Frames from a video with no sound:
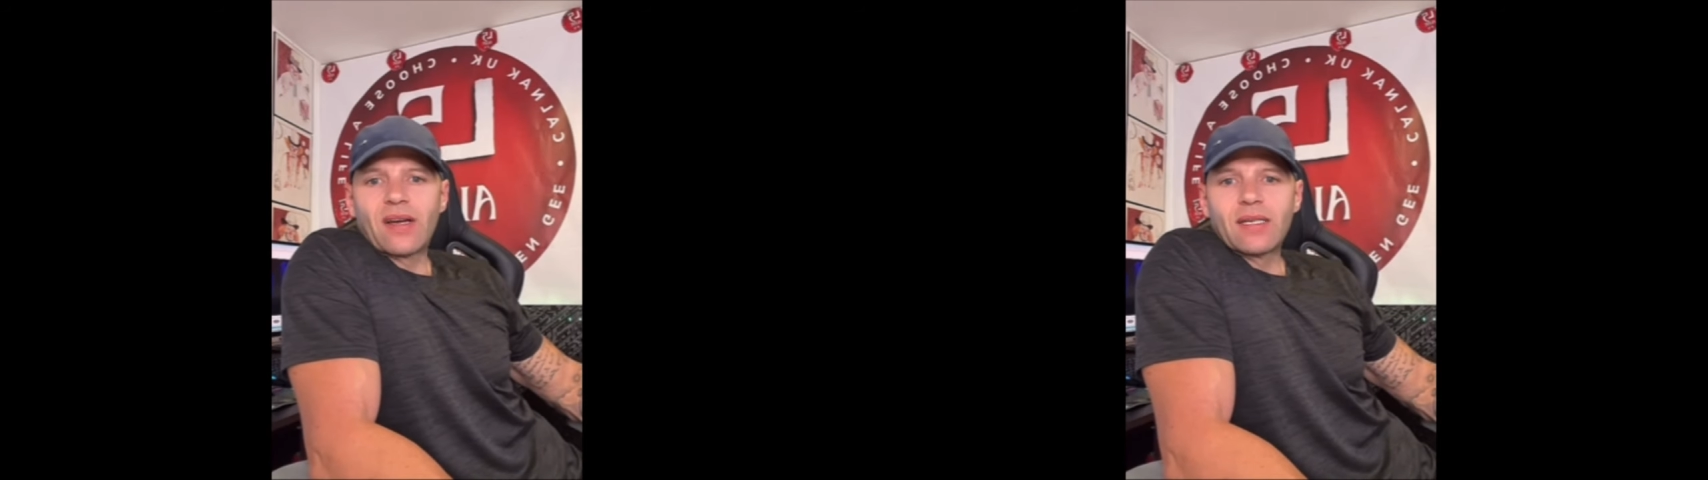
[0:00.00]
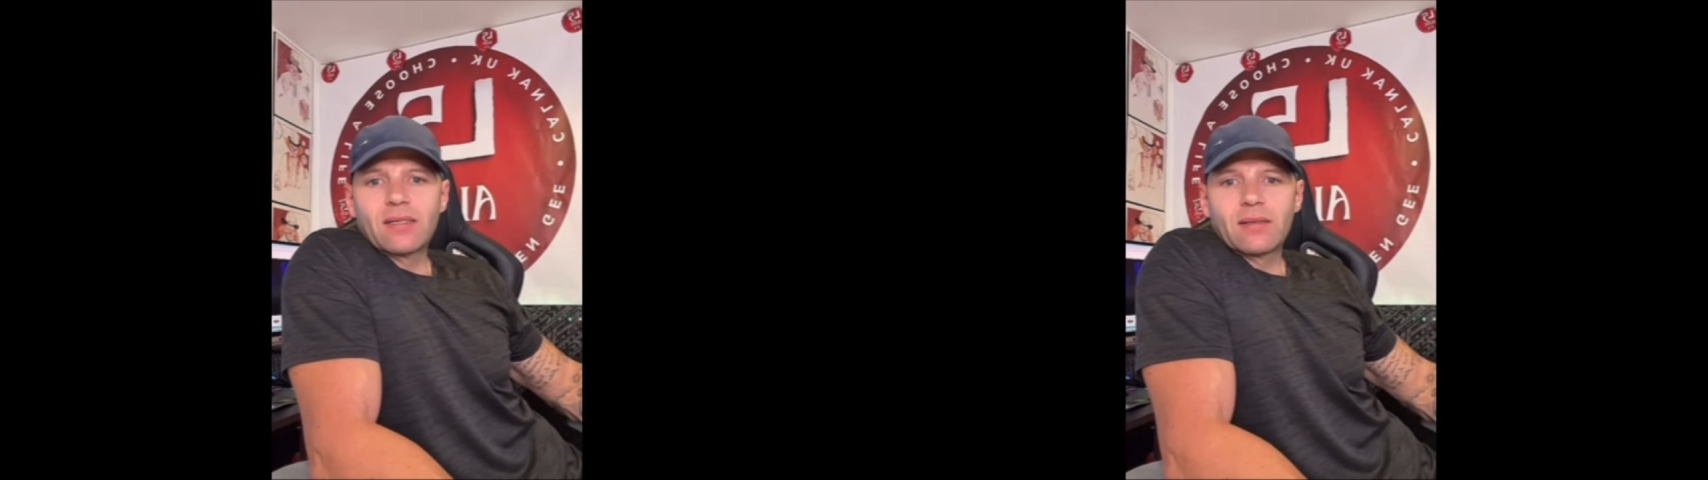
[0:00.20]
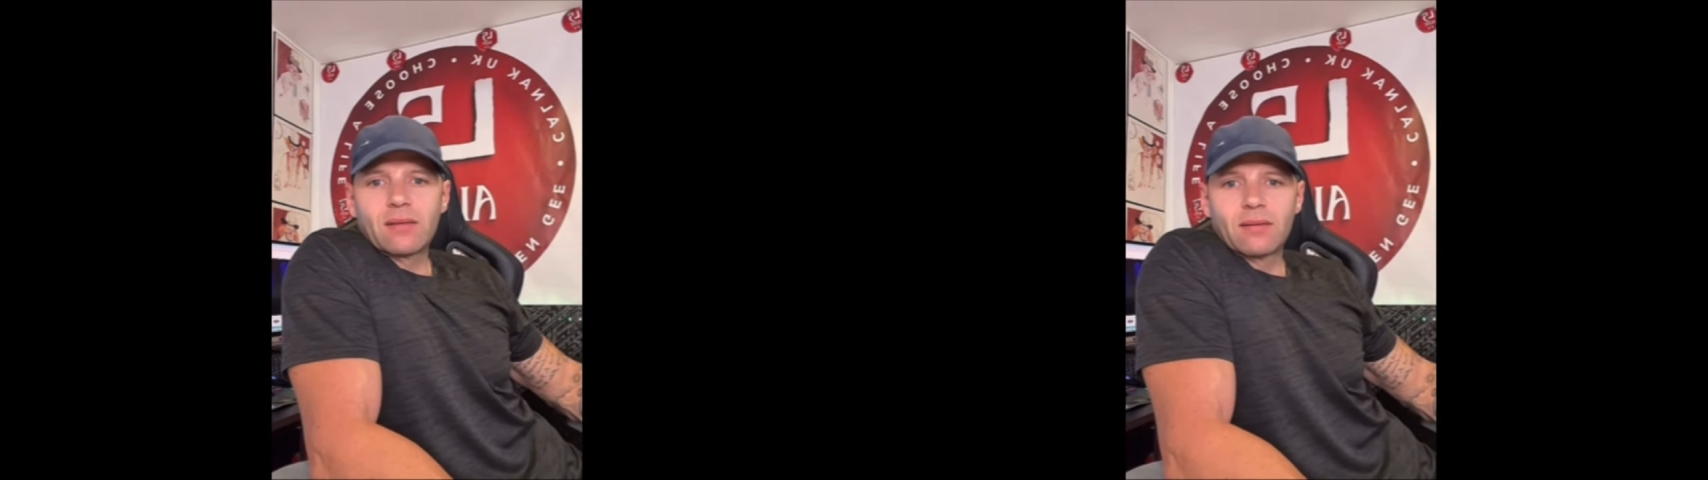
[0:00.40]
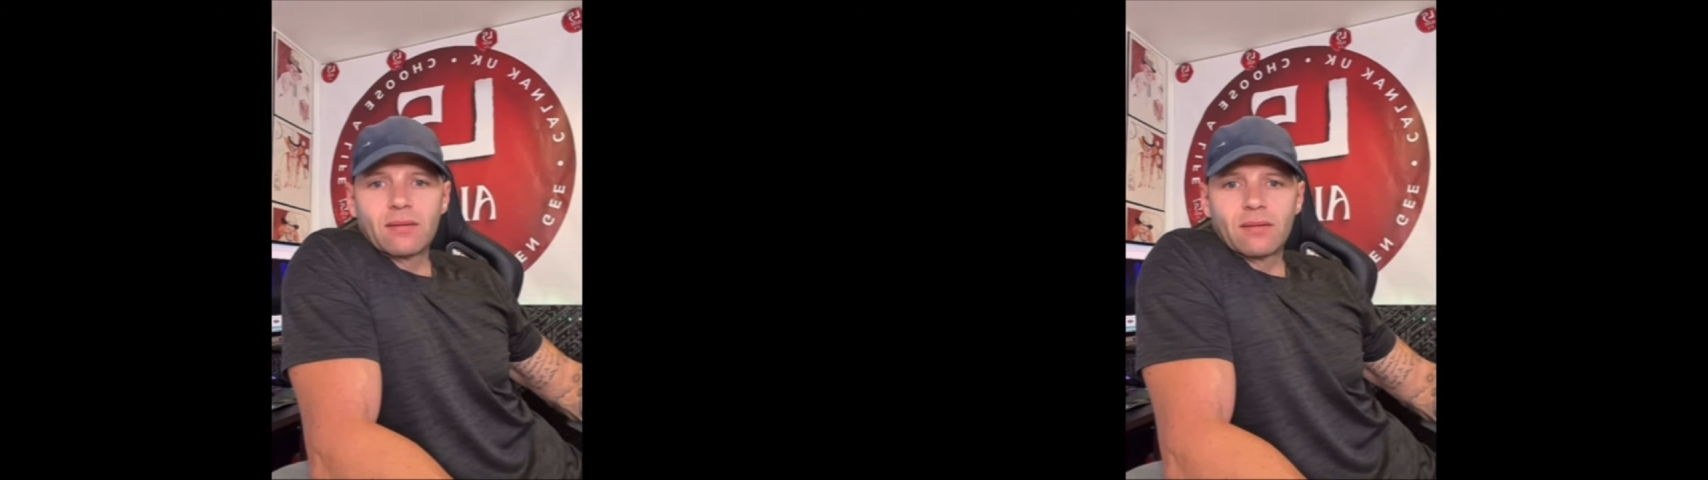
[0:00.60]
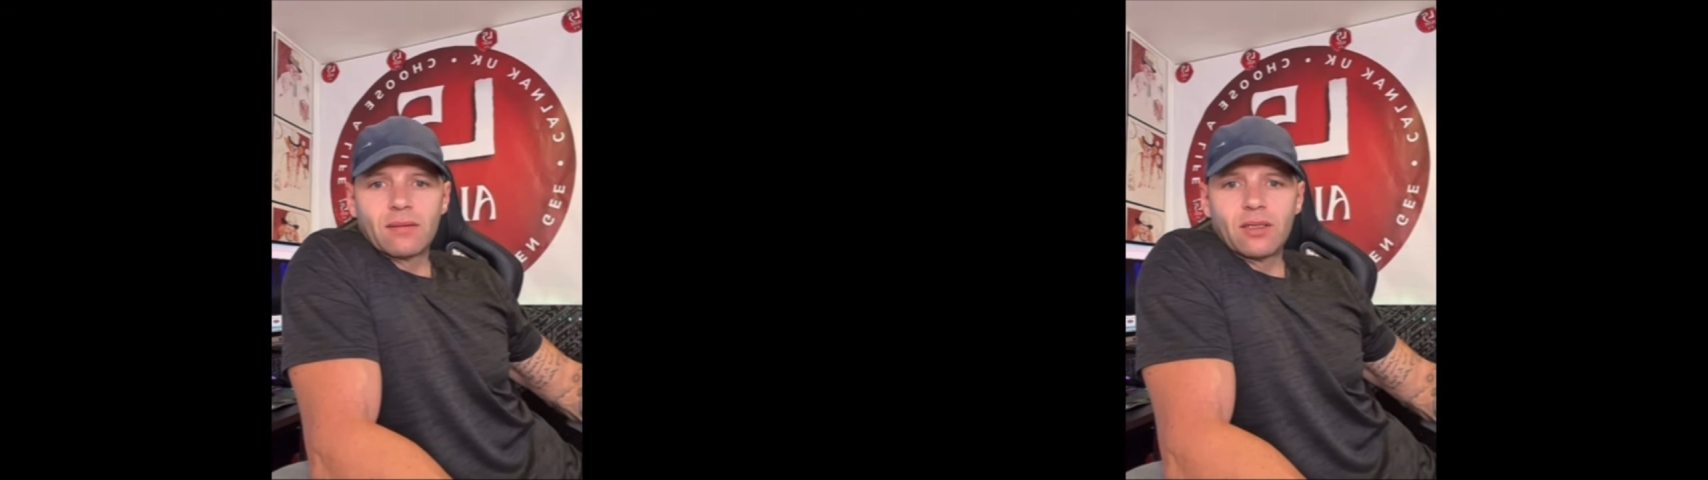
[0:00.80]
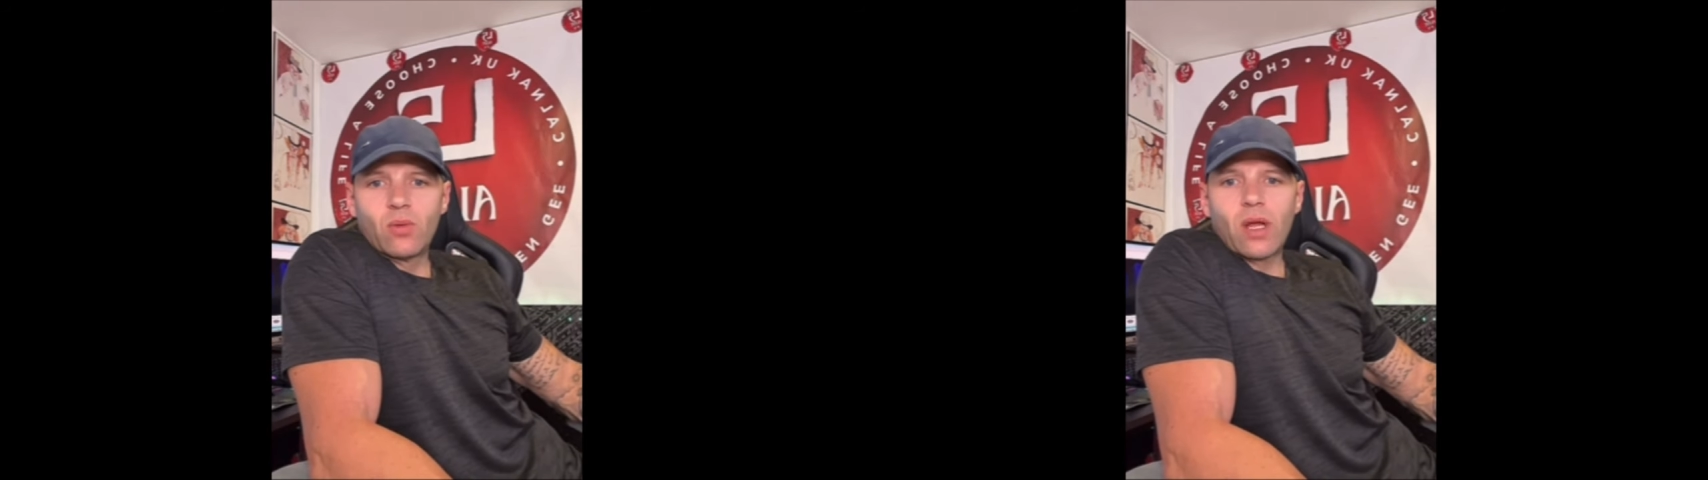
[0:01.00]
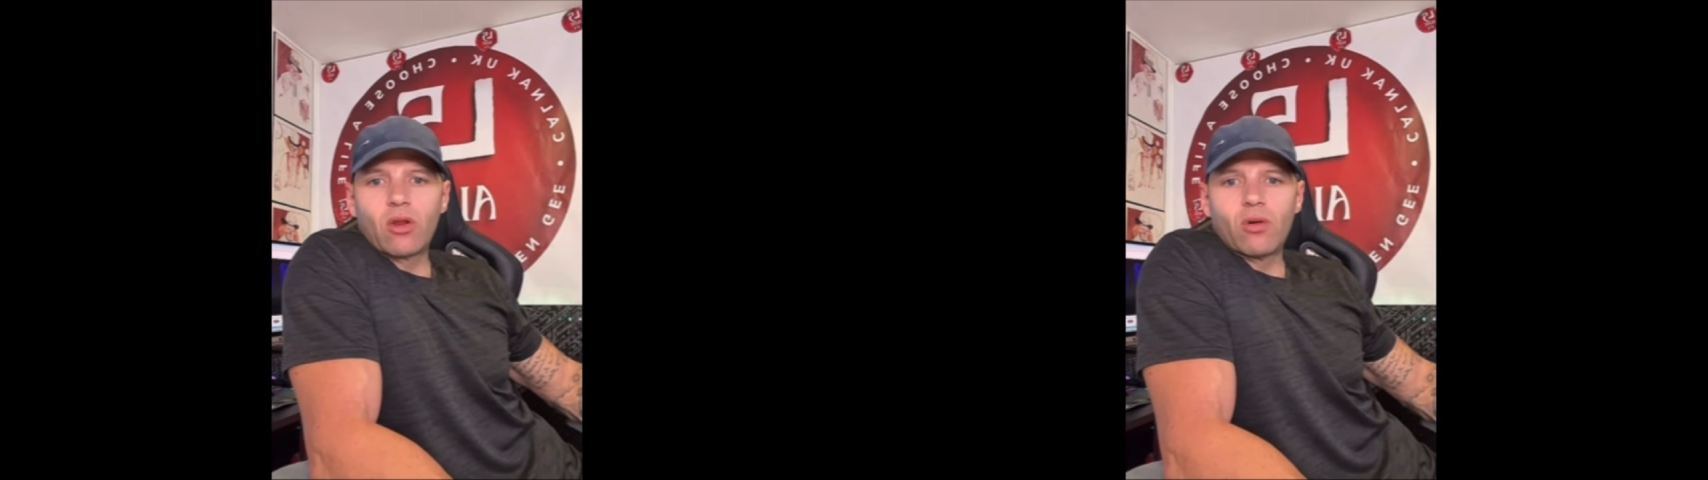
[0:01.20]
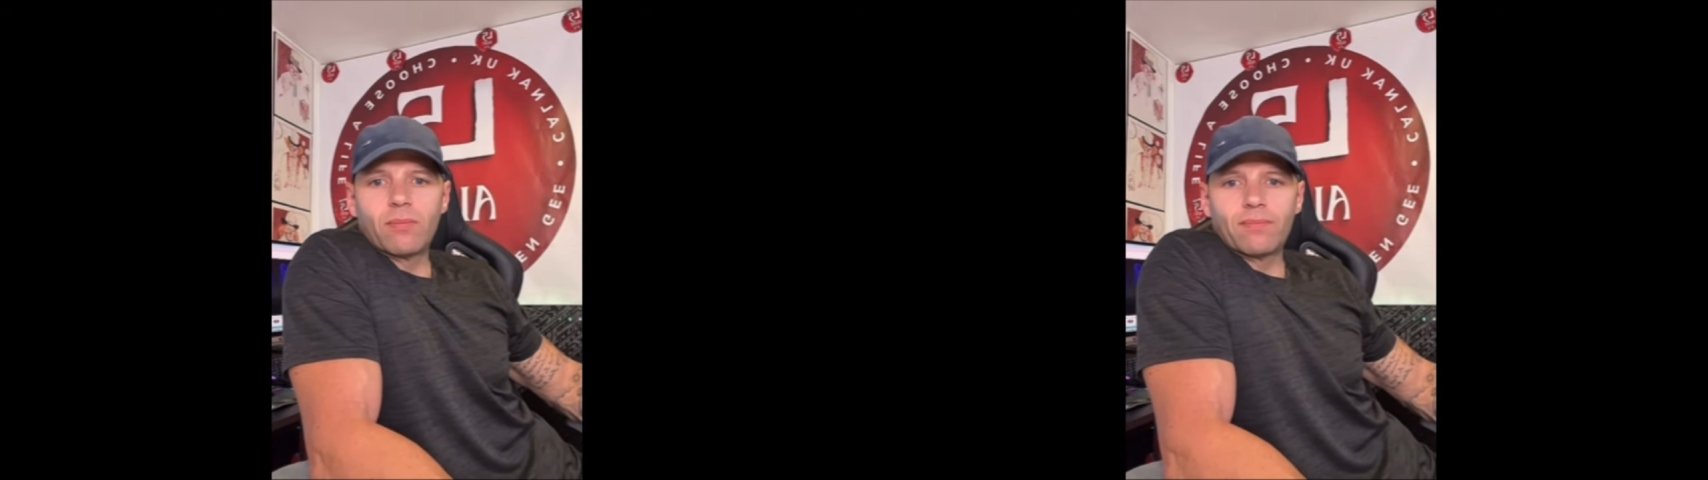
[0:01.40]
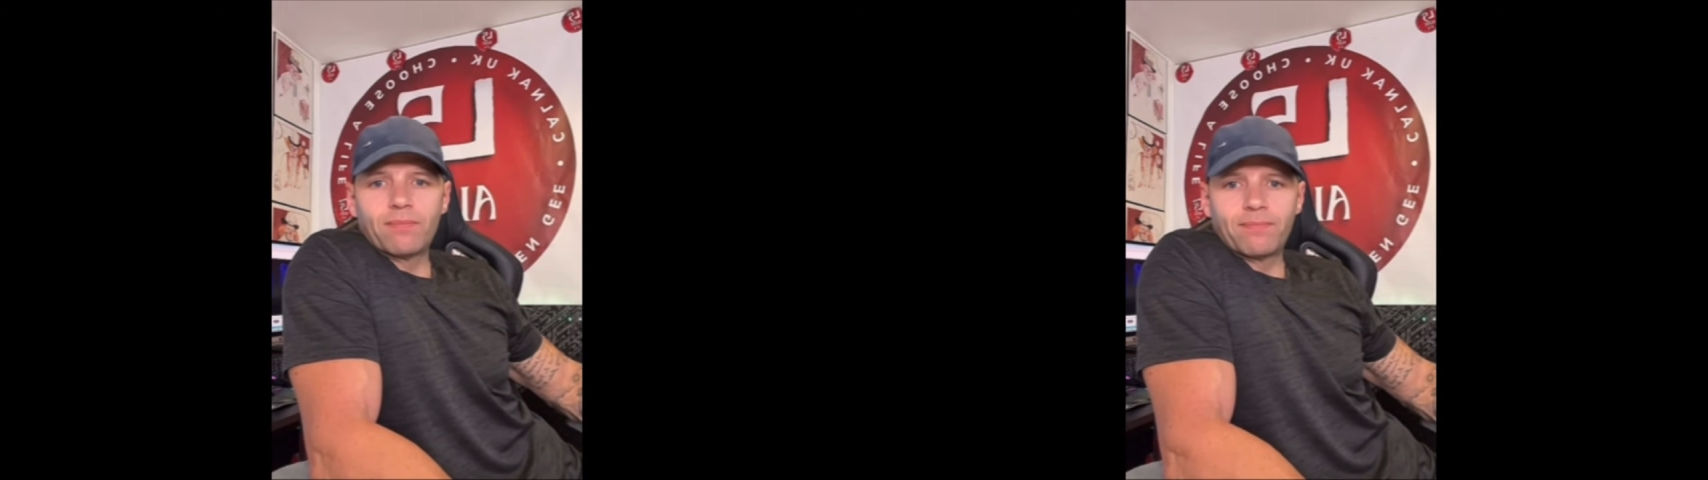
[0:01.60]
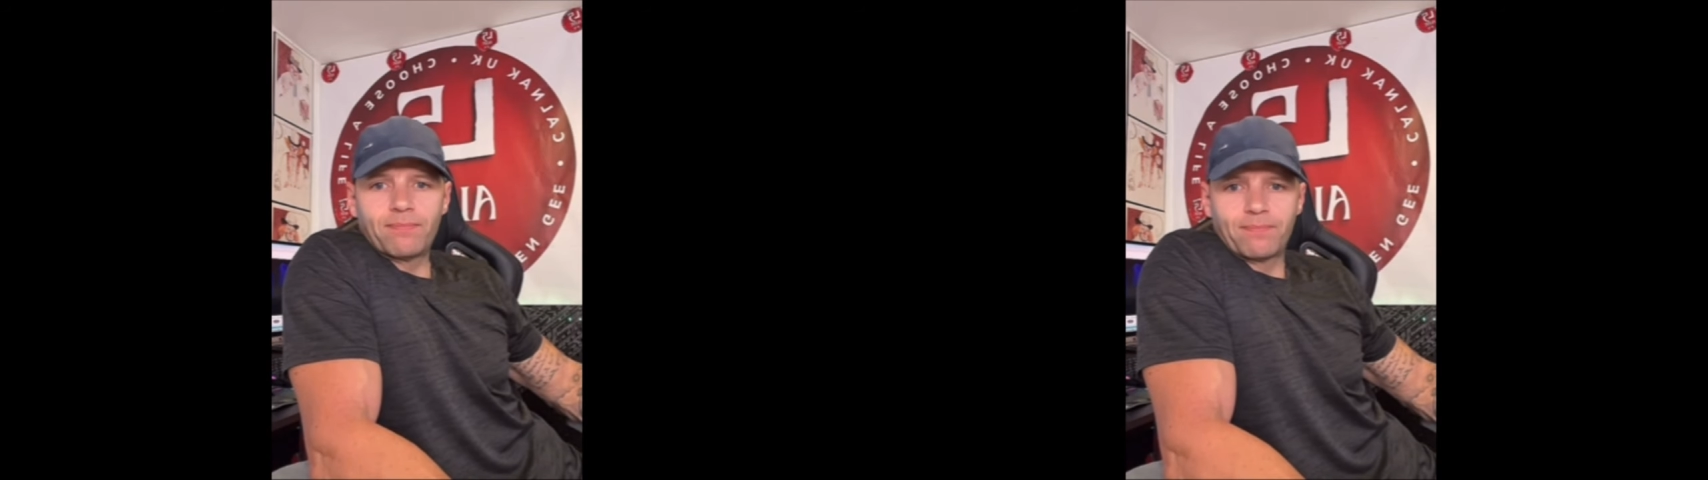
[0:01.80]
you're invited. You're
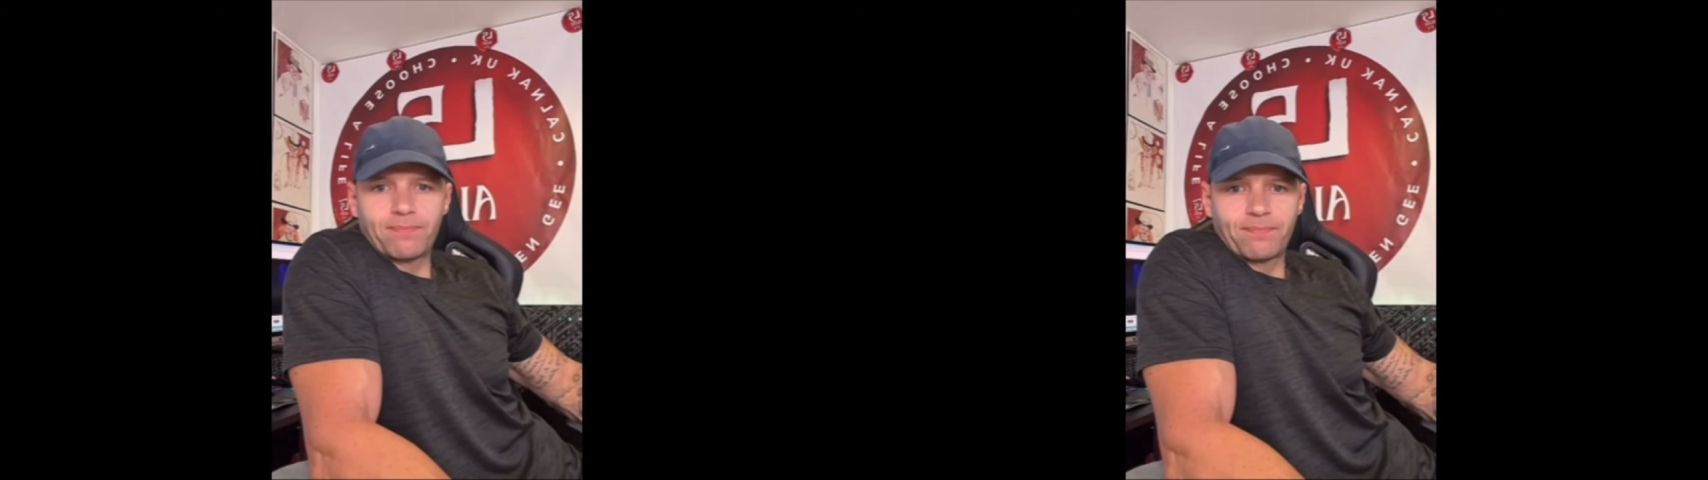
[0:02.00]
welcome.